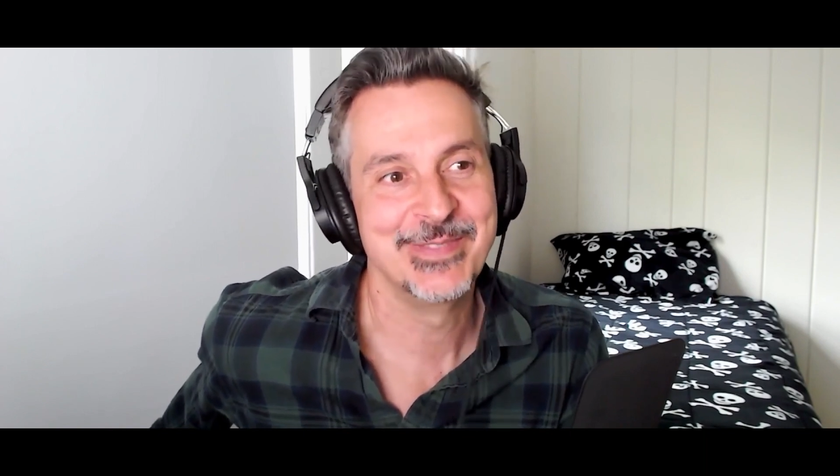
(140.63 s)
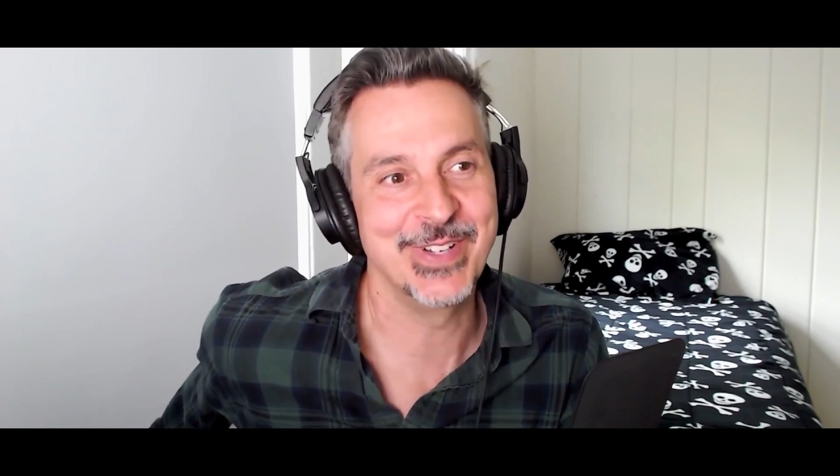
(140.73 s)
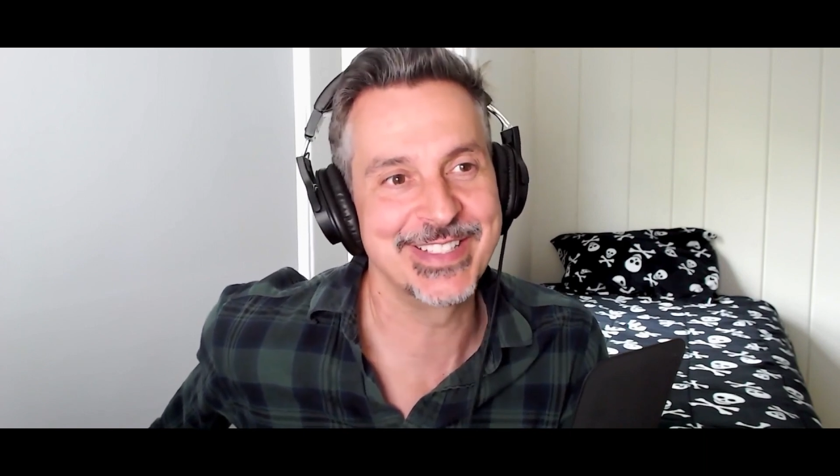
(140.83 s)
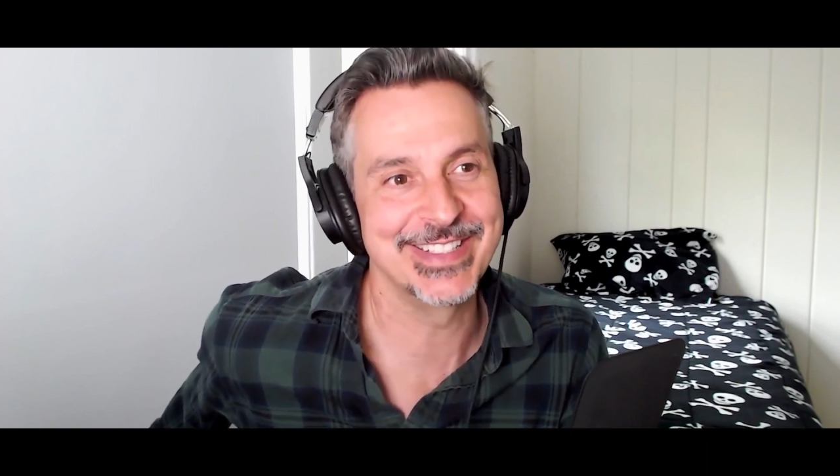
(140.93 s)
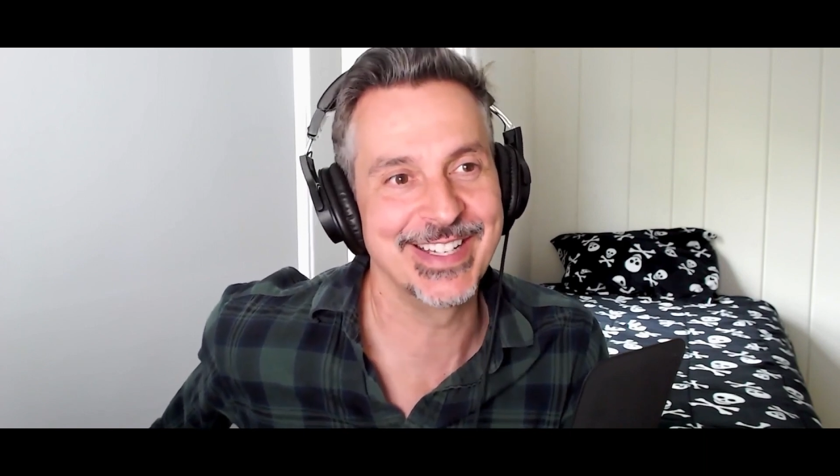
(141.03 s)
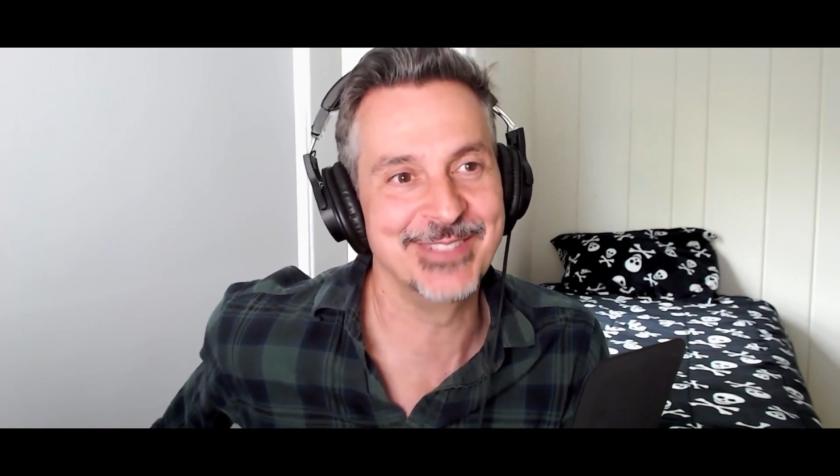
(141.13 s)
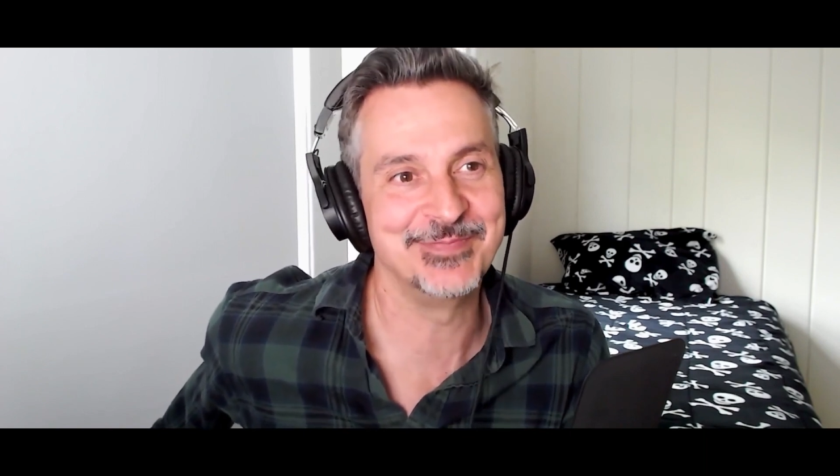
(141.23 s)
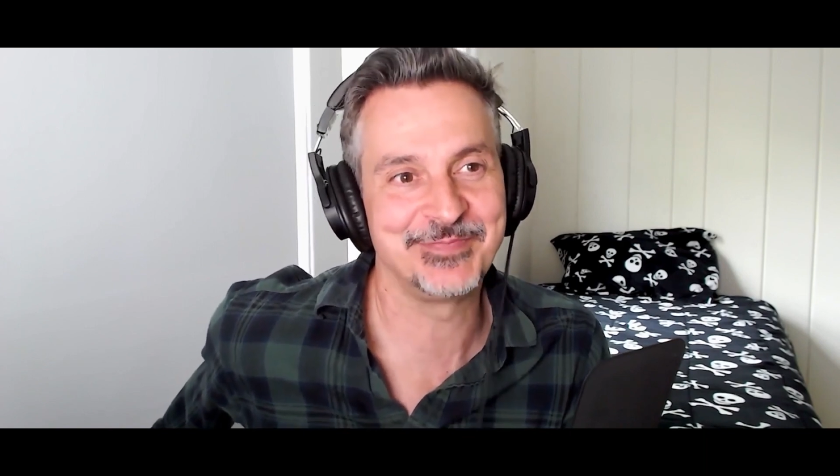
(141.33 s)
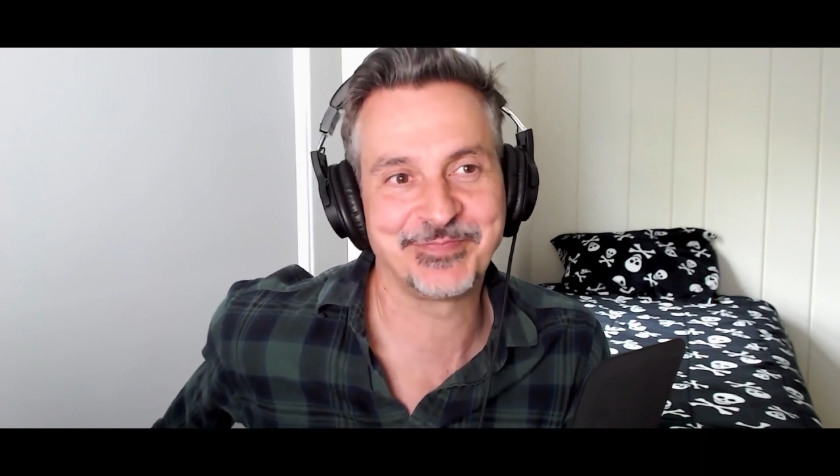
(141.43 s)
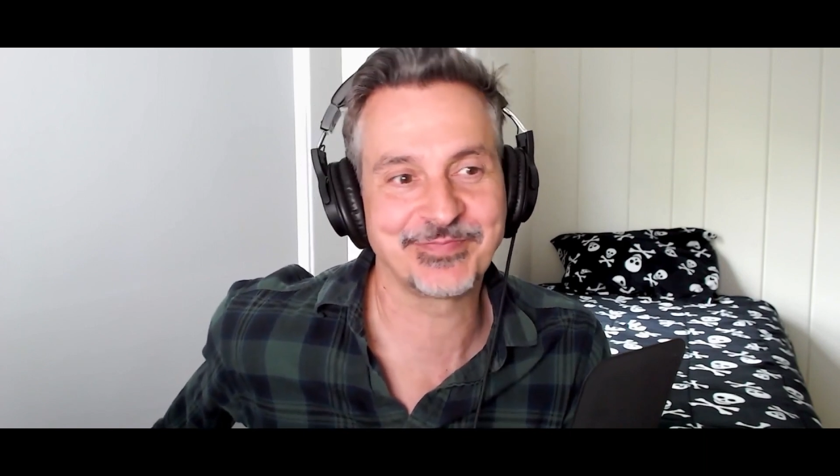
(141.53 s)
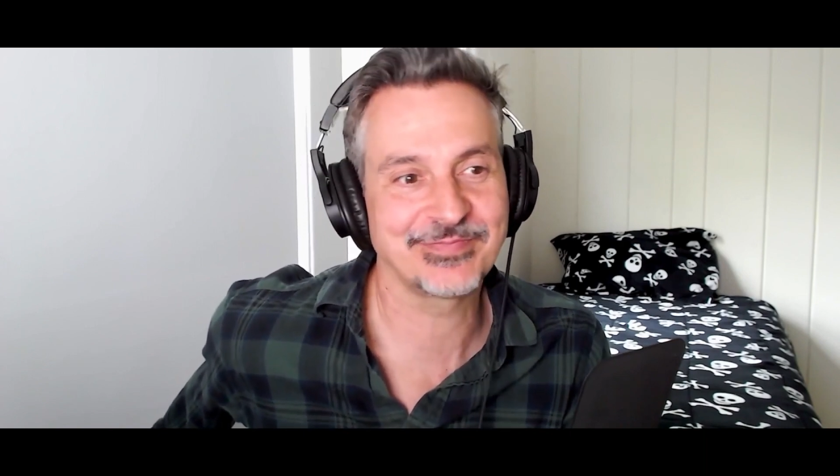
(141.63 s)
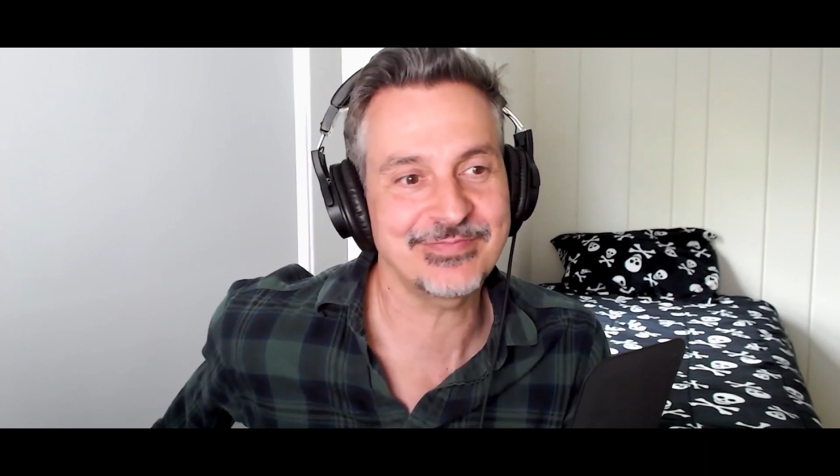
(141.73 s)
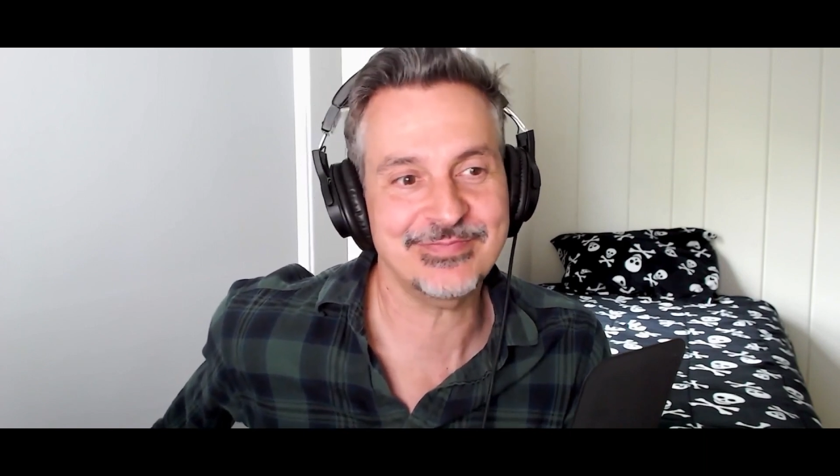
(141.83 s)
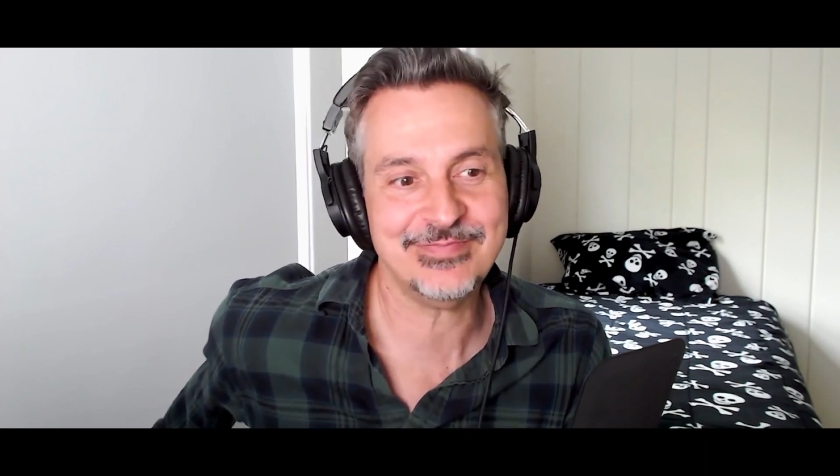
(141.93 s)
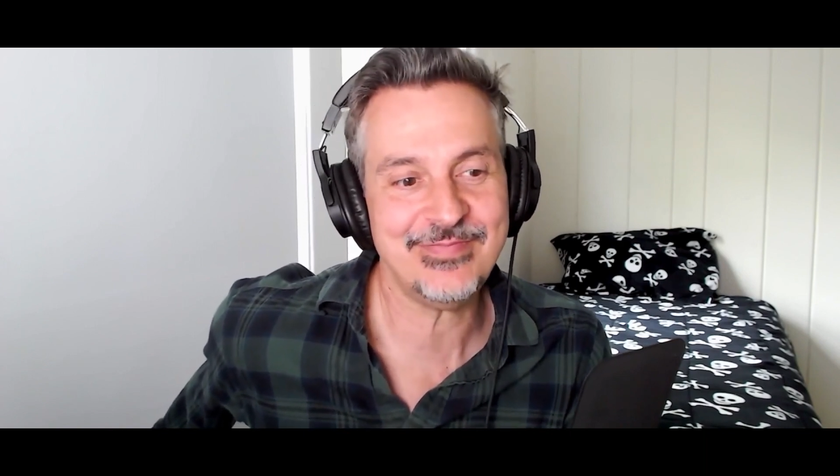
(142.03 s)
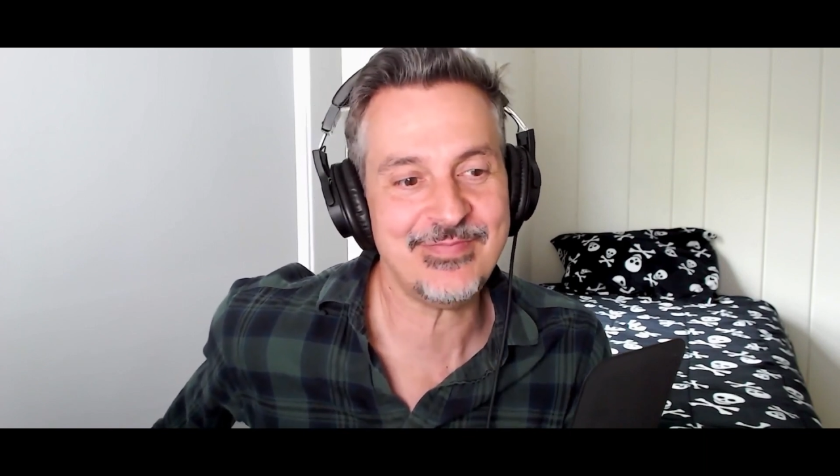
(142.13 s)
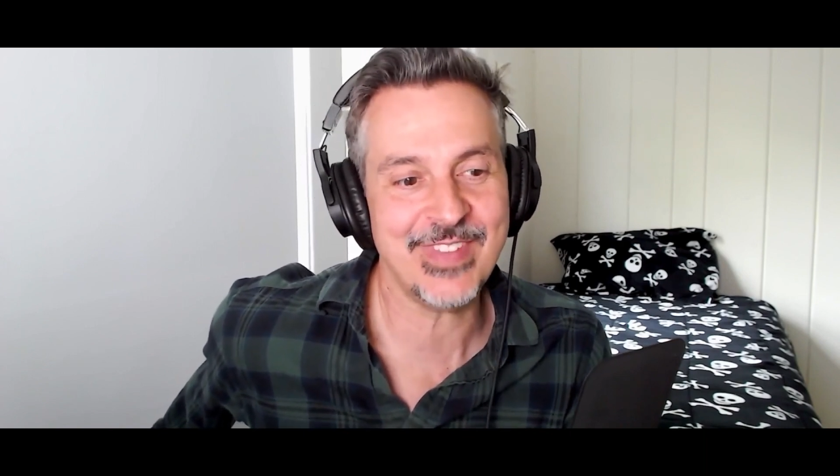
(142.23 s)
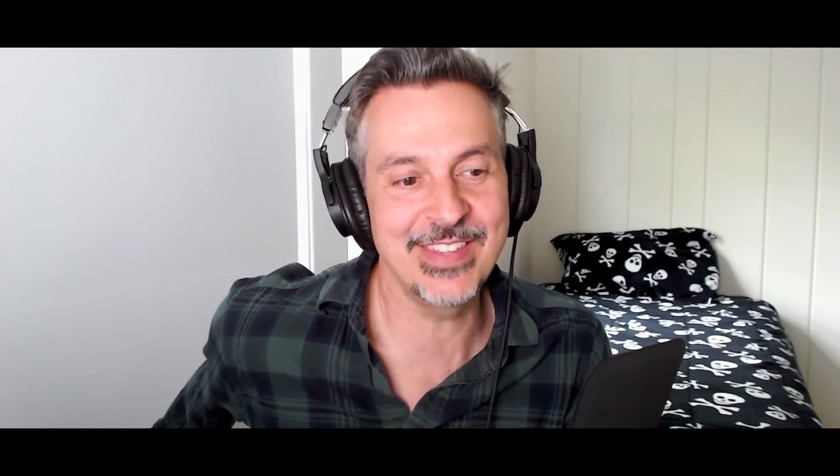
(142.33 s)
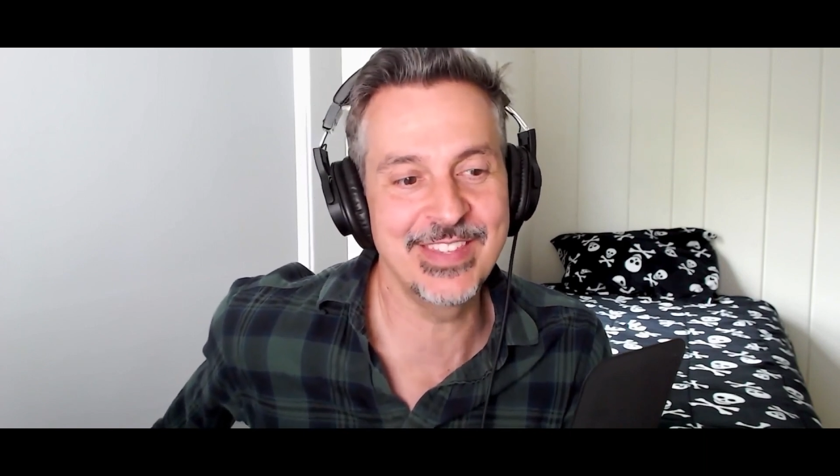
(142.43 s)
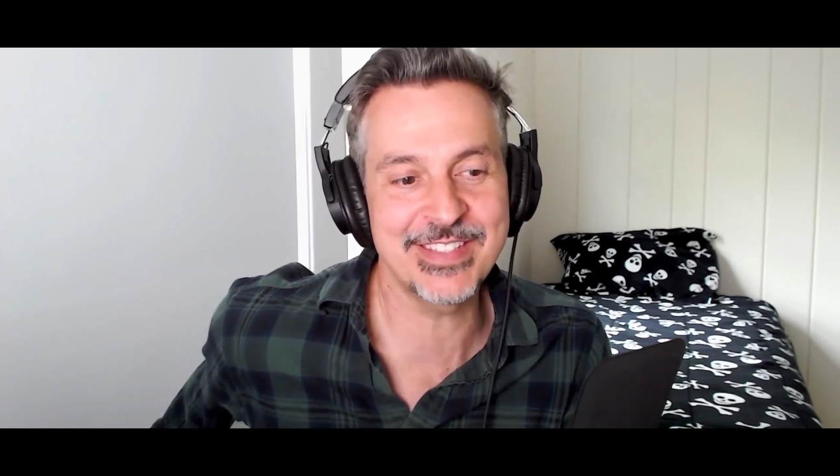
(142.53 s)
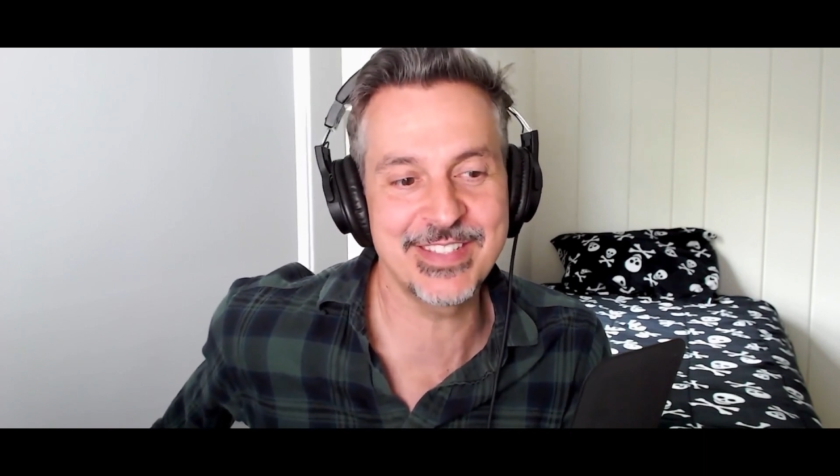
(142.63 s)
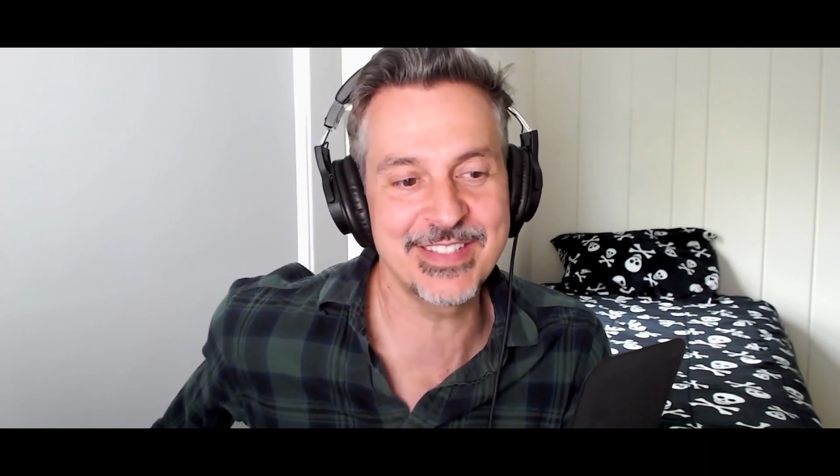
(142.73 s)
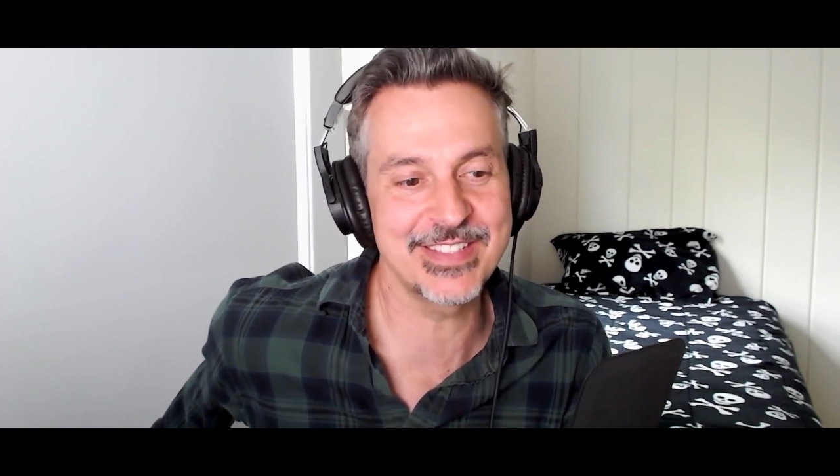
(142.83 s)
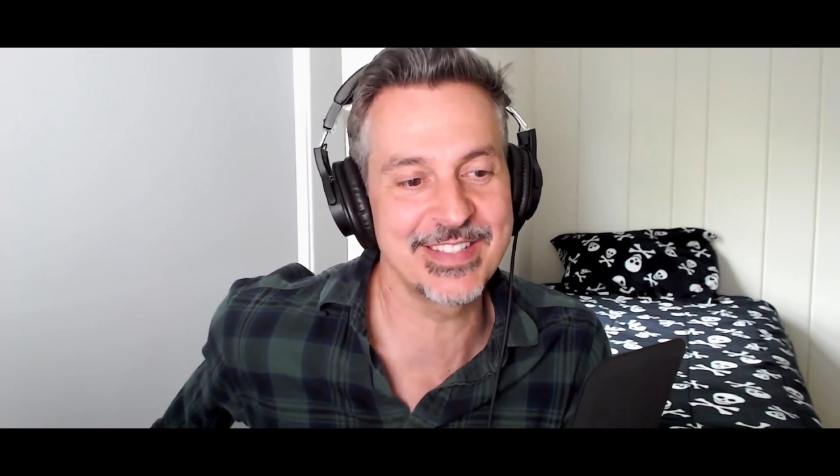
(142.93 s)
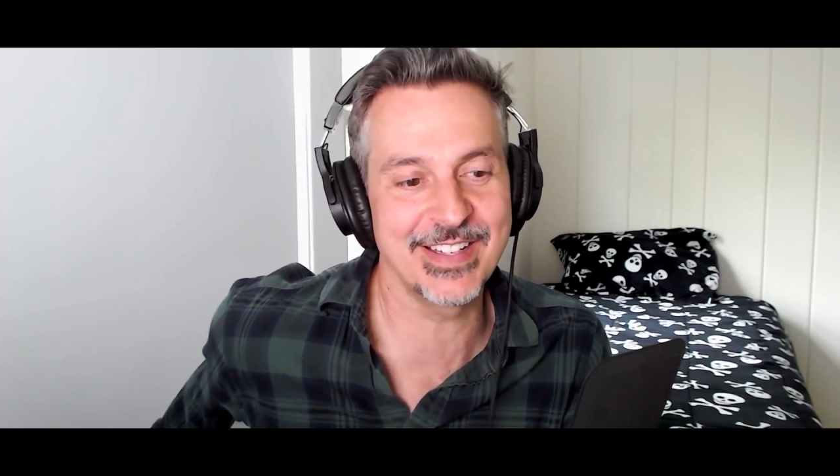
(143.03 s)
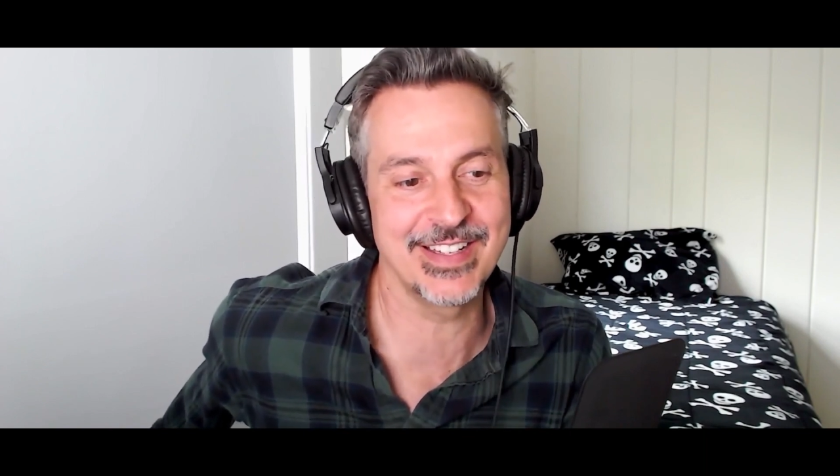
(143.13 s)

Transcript: But this is,